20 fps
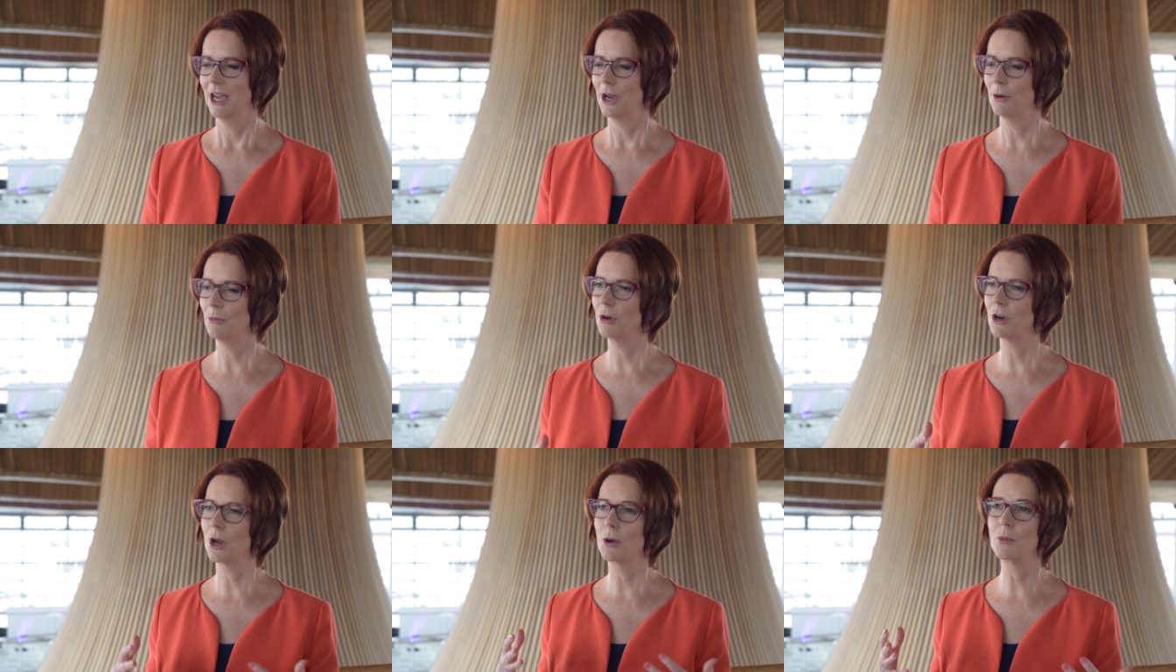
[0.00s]

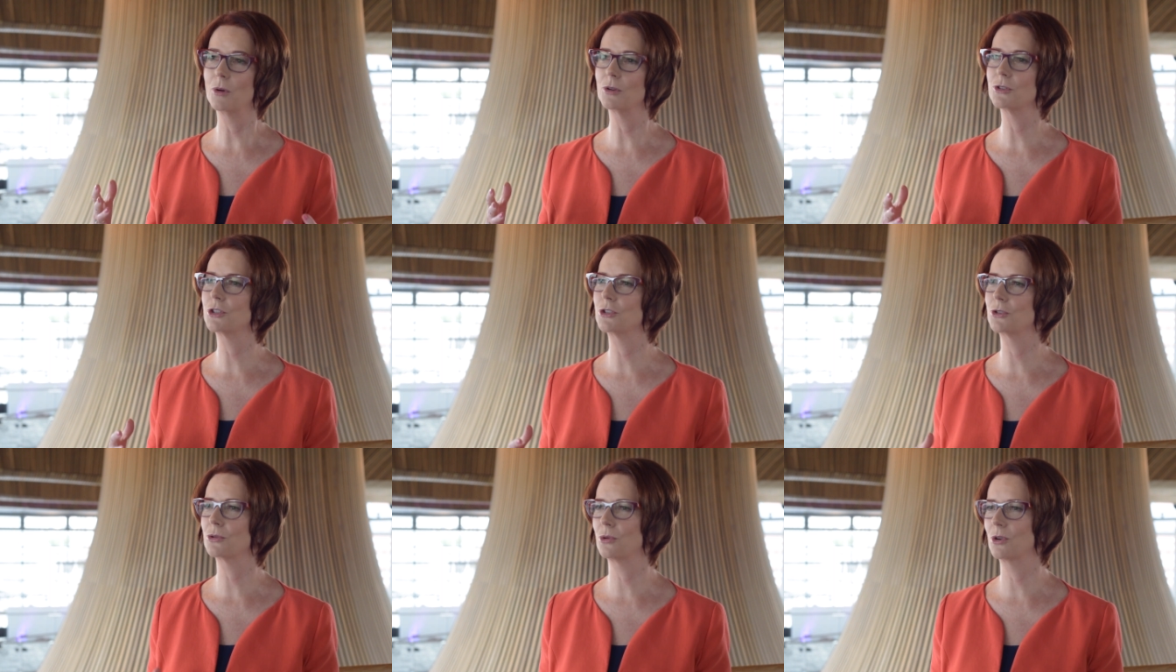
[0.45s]
What I
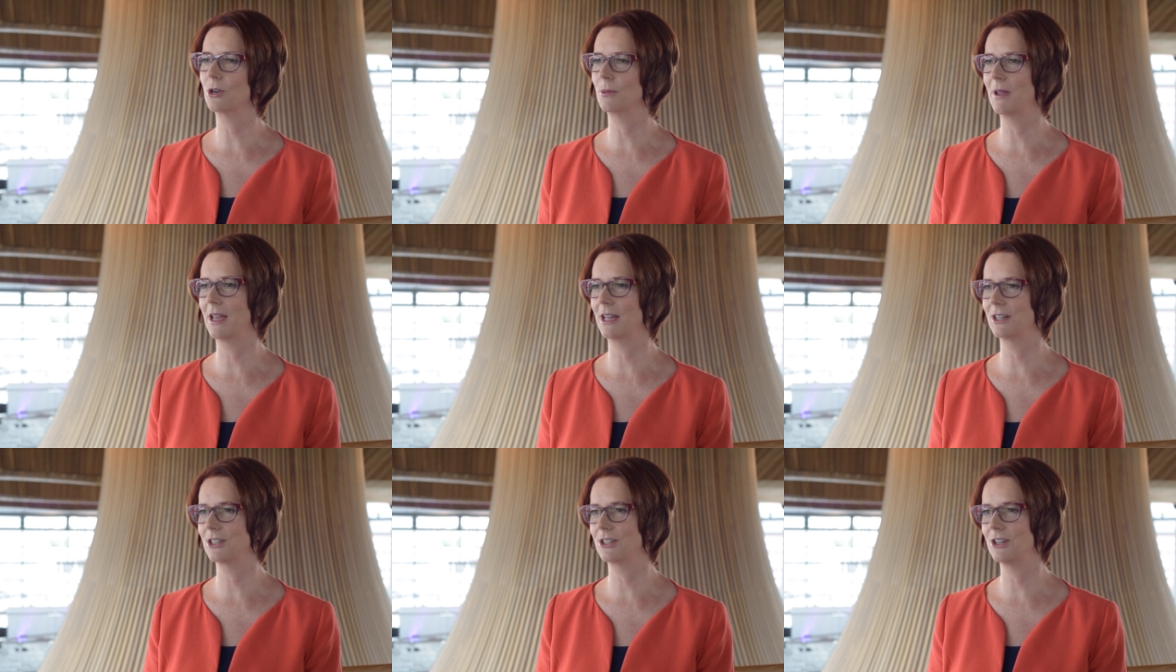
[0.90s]
want to talk
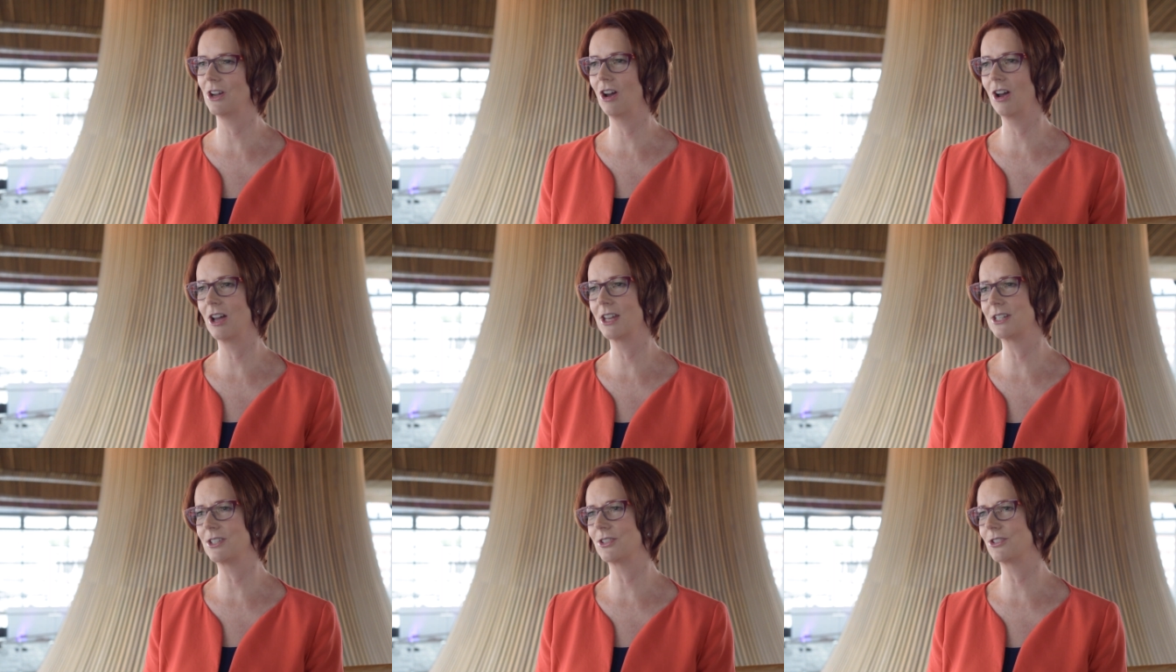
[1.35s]
about
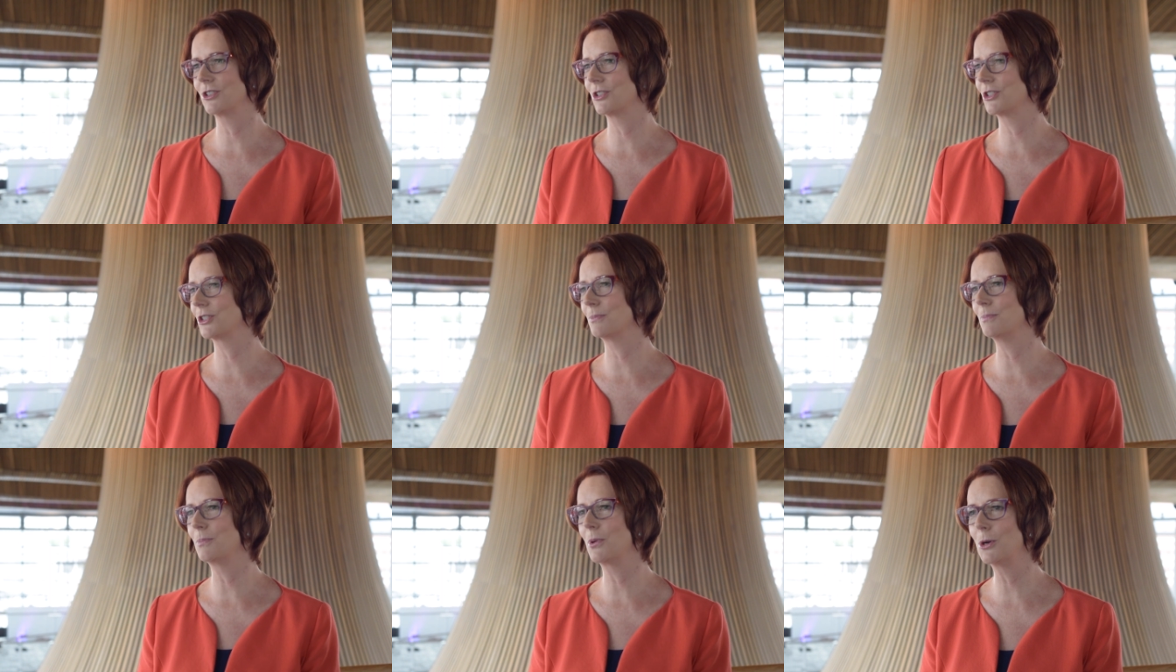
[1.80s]
tonight is
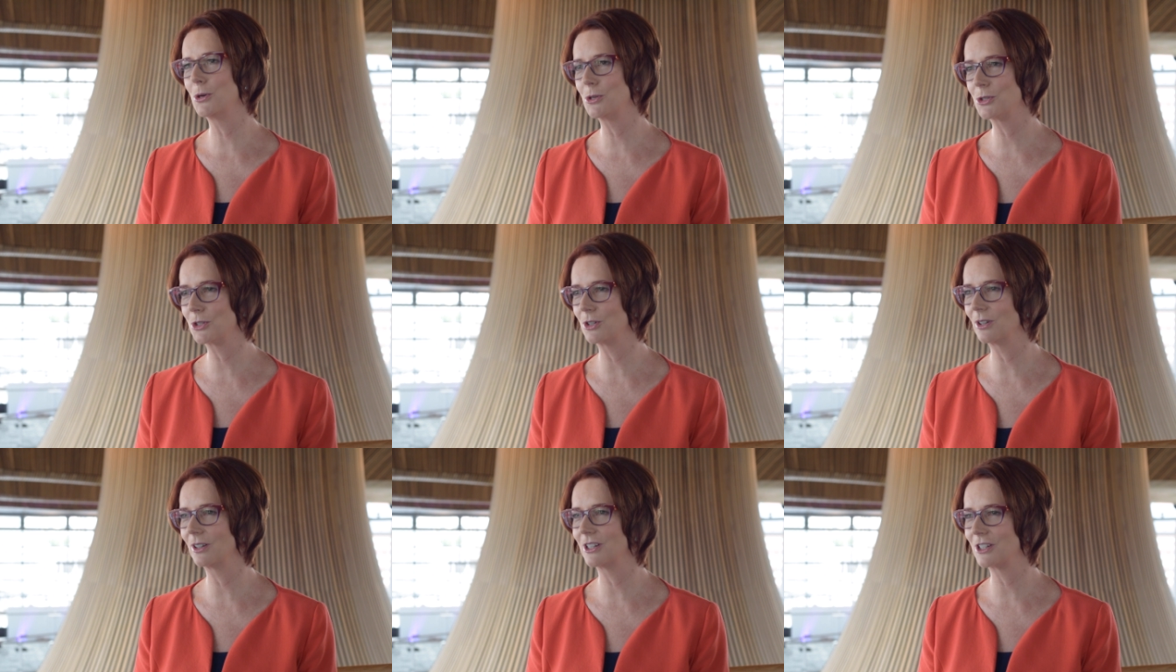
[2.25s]
just some
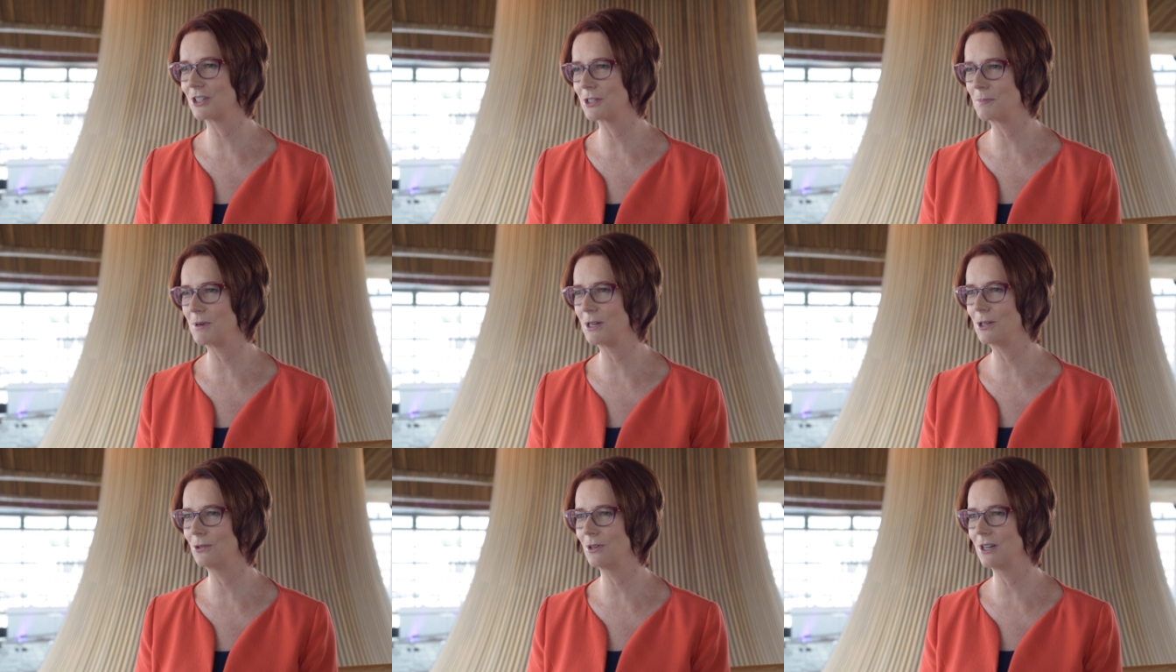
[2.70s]
personal
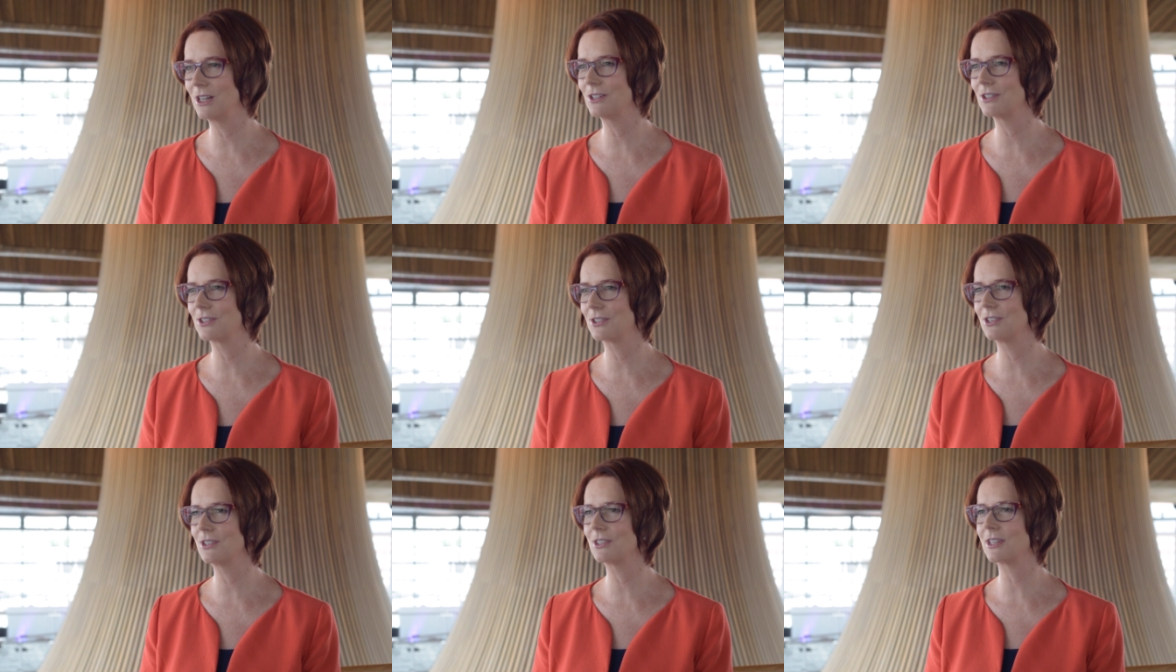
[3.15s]

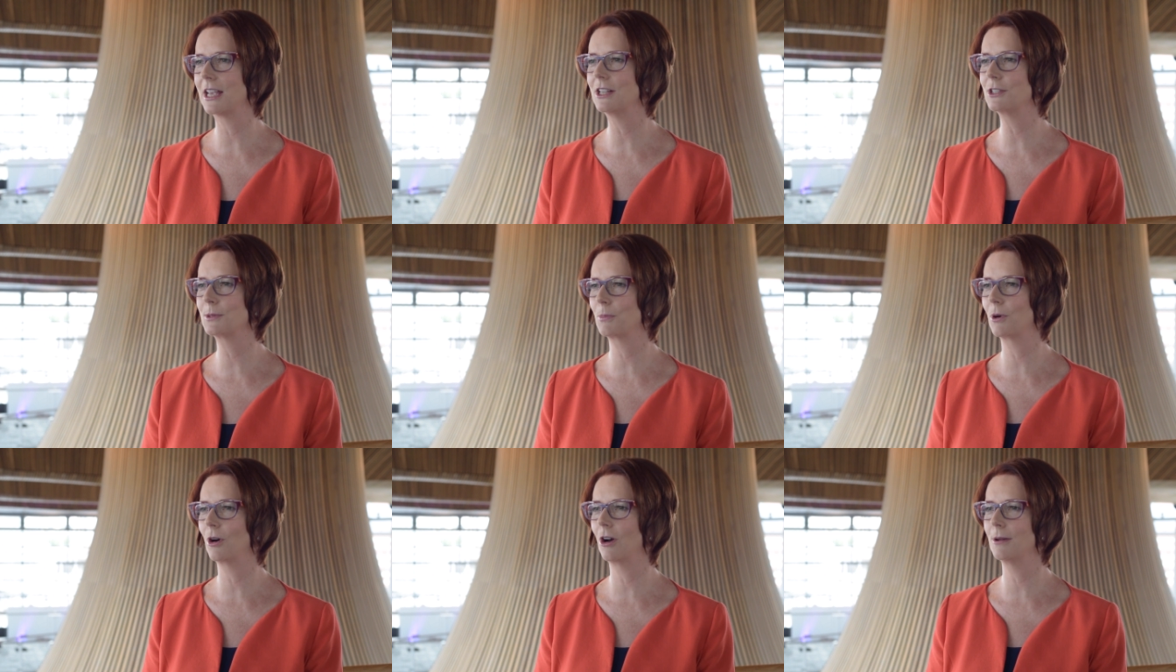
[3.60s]
experiences
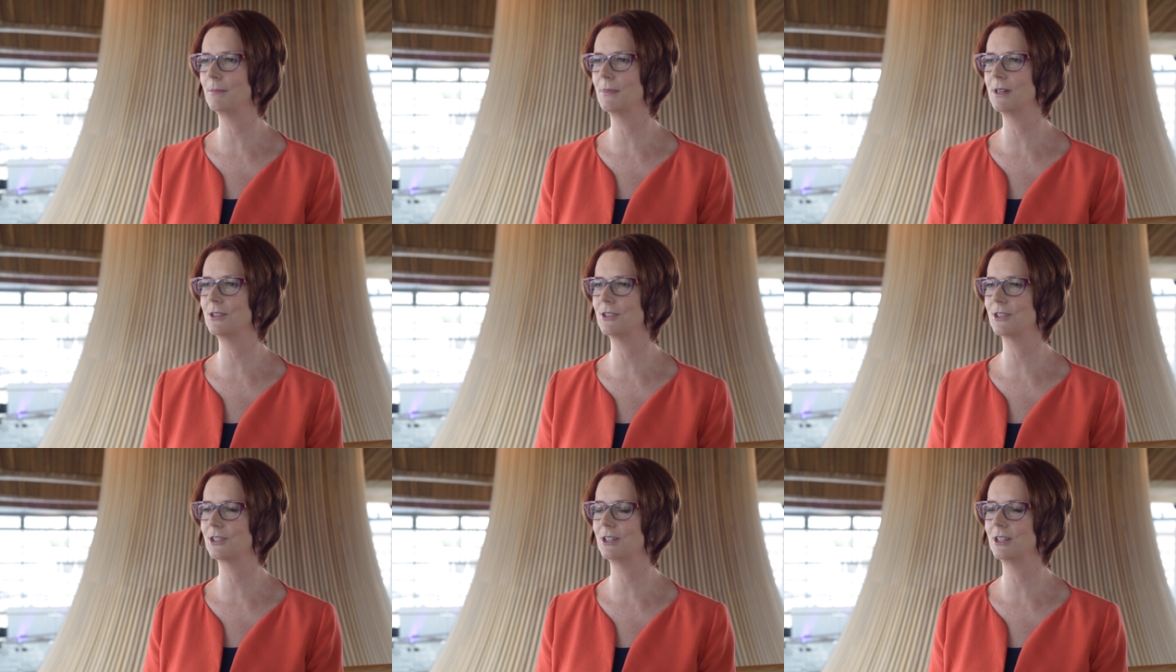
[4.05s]
as Prime
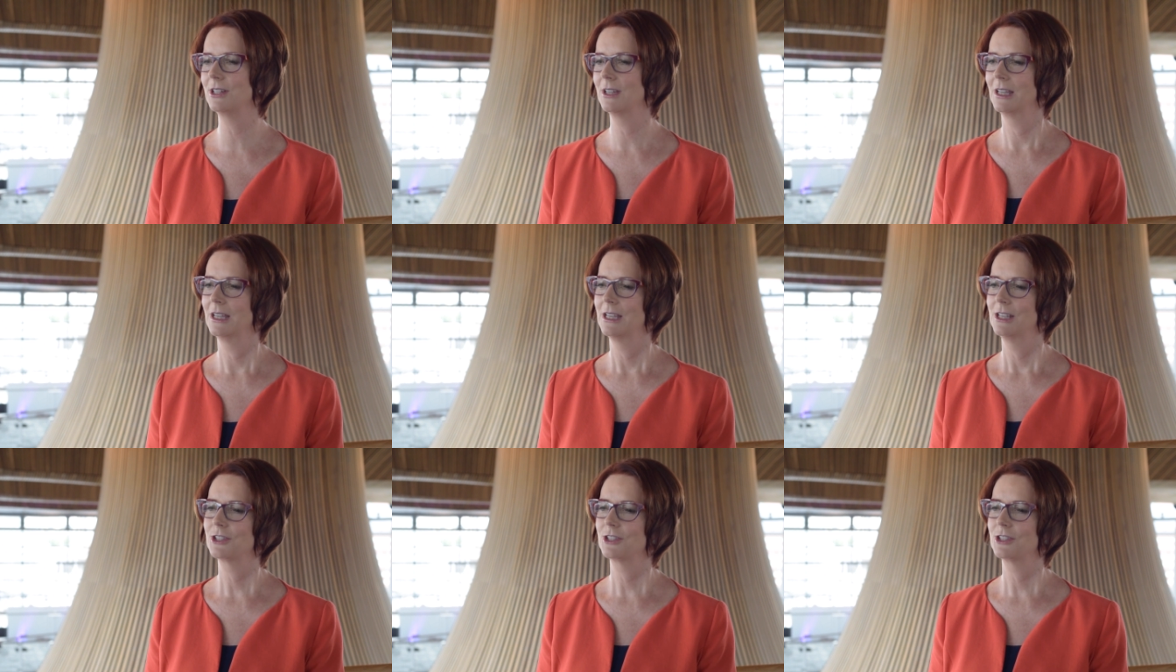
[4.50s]
Minister,